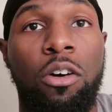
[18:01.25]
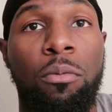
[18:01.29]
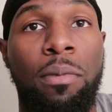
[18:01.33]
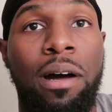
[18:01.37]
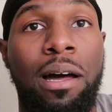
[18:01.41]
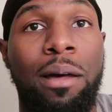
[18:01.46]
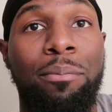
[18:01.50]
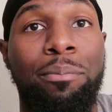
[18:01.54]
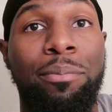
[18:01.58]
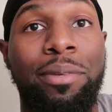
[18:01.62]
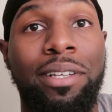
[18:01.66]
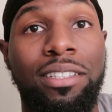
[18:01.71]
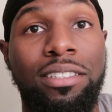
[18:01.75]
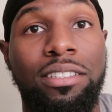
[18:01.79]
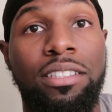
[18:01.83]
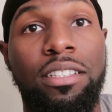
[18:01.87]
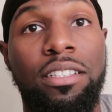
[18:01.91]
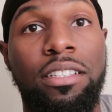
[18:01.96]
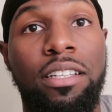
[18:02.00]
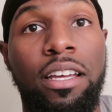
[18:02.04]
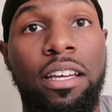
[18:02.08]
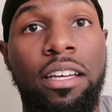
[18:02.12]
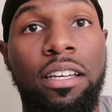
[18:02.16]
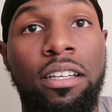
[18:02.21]
on my busy
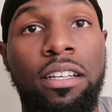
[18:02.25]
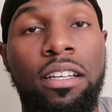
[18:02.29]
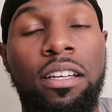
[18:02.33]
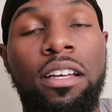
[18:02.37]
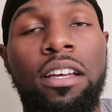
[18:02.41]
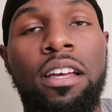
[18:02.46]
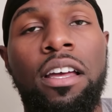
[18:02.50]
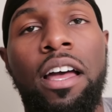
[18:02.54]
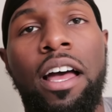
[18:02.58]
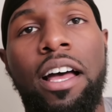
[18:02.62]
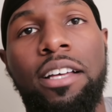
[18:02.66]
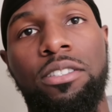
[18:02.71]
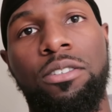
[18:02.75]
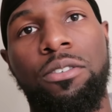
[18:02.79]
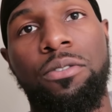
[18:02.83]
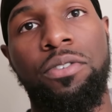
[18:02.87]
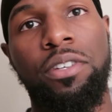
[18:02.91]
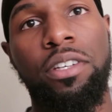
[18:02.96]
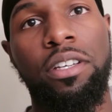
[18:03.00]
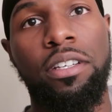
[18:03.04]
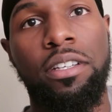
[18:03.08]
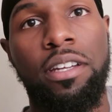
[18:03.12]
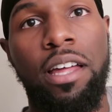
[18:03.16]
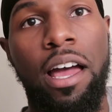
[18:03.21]
day as a
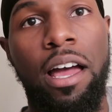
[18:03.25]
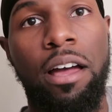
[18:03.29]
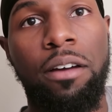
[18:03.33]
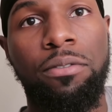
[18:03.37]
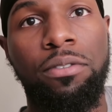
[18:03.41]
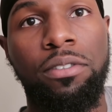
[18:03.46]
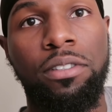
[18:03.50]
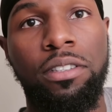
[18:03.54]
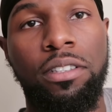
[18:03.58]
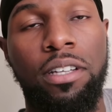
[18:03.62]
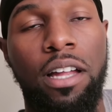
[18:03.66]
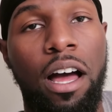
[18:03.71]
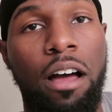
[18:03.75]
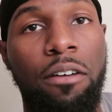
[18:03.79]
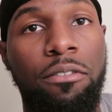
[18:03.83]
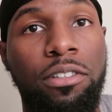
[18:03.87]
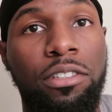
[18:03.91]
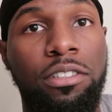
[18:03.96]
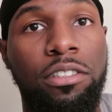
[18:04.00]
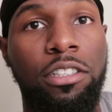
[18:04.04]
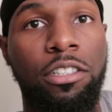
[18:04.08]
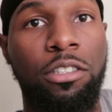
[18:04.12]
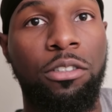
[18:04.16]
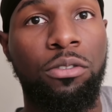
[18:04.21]
vegan athlete.
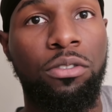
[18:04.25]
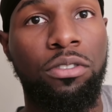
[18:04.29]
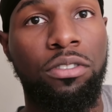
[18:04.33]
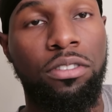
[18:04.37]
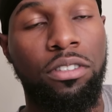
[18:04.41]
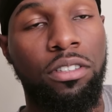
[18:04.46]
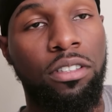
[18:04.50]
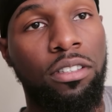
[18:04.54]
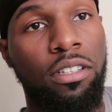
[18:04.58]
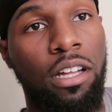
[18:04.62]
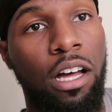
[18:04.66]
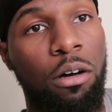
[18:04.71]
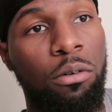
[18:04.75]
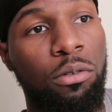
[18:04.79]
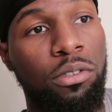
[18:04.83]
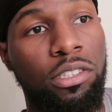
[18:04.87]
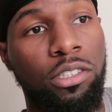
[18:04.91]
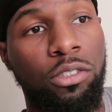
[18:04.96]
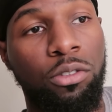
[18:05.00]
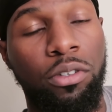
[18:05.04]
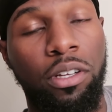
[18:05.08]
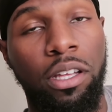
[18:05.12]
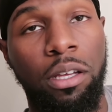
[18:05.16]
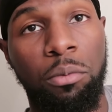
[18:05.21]
Obviously, you've seen I was
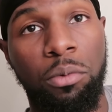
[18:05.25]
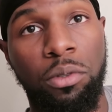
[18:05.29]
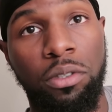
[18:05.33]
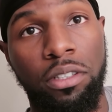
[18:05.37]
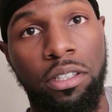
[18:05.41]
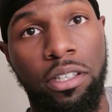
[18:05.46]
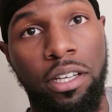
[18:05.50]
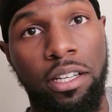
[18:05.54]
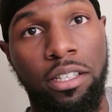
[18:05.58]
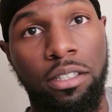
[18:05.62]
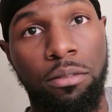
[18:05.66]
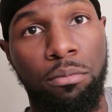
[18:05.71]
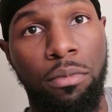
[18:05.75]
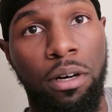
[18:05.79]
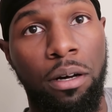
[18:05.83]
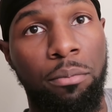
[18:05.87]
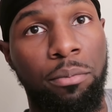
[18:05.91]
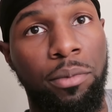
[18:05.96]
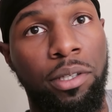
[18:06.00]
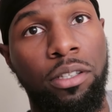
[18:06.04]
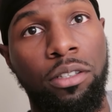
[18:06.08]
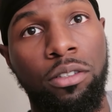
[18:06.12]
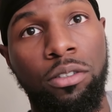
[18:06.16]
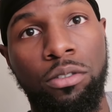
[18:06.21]
still able to get in my
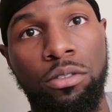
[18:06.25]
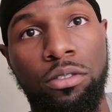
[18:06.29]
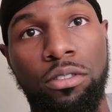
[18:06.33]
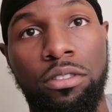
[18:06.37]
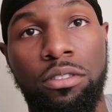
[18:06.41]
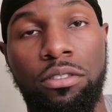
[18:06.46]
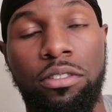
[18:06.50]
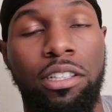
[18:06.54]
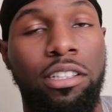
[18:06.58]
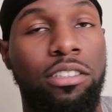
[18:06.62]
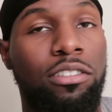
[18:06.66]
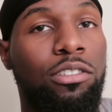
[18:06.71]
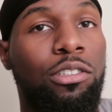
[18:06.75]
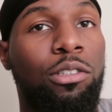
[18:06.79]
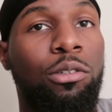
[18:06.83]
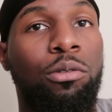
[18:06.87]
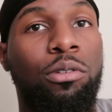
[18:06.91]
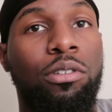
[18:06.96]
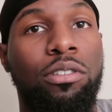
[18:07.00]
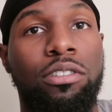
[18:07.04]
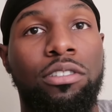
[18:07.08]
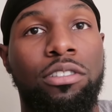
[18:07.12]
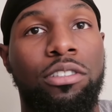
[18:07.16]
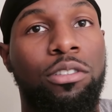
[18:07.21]
meals. There's
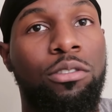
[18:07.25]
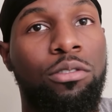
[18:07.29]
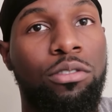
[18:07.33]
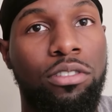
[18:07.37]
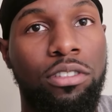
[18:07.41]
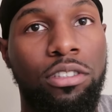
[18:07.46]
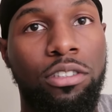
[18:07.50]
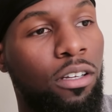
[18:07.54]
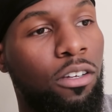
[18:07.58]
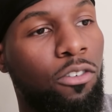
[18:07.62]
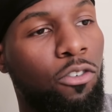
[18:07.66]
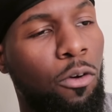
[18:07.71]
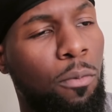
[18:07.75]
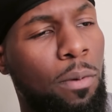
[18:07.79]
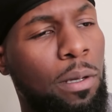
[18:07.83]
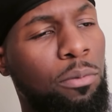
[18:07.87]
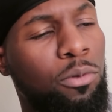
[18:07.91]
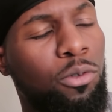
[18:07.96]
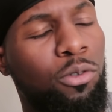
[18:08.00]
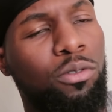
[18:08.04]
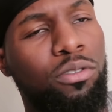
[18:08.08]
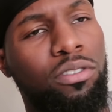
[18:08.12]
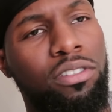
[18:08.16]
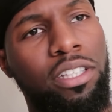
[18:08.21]
no excuses for
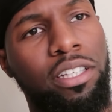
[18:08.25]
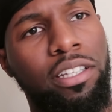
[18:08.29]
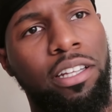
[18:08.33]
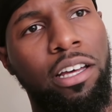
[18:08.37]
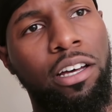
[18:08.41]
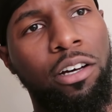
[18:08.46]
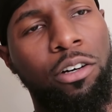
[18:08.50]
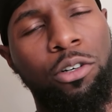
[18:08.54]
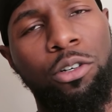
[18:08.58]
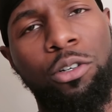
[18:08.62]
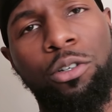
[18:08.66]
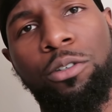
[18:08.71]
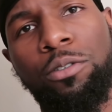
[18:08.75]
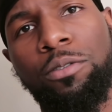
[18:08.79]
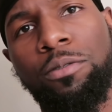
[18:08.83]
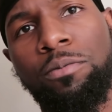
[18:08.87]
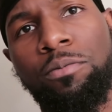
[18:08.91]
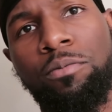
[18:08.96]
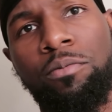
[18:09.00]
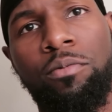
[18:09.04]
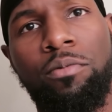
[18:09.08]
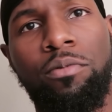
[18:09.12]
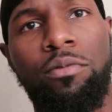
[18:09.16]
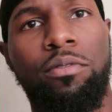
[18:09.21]
people who say that, oh,
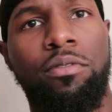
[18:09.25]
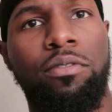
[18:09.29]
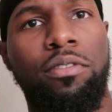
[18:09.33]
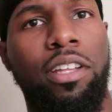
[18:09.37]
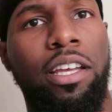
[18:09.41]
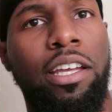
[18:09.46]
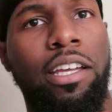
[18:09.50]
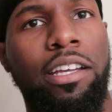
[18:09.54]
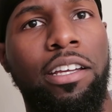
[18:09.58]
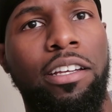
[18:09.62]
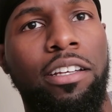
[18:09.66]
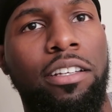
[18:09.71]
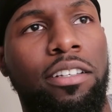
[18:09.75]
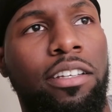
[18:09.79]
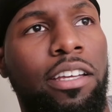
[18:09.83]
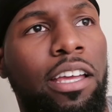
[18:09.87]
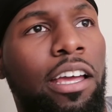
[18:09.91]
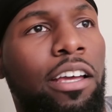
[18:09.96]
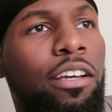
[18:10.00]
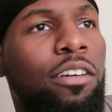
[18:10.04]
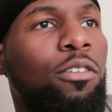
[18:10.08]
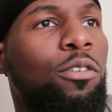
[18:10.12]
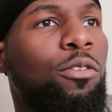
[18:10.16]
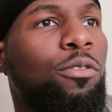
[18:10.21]
they
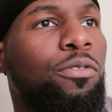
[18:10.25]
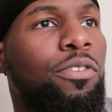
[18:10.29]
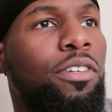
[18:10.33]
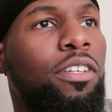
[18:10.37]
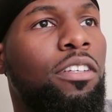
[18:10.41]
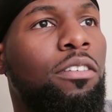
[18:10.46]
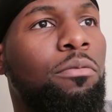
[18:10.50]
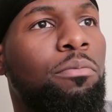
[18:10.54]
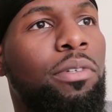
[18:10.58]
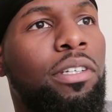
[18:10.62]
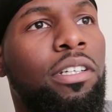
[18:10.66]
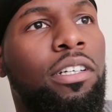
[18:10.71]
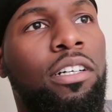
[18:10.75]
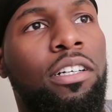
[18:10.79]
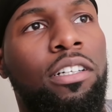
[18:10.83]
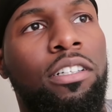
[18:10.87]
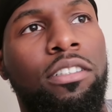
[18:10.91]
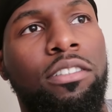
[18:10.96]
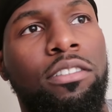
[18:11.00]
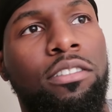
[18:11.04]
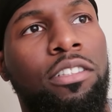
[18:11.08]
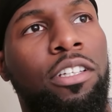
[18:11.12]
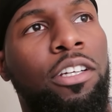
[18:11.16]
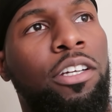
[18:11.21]
can't go vegan
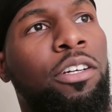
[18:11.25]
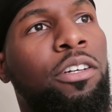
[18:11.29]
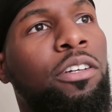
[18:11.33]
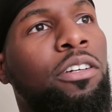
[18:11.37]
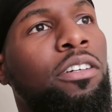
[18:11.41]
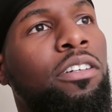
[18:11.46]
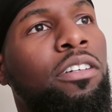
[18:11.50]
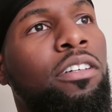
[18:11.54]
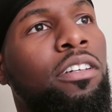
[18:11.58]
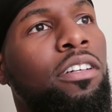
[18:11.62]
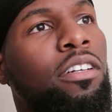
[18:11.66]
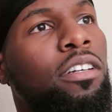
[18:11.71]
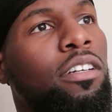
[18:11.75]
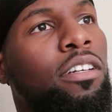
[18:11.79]
because they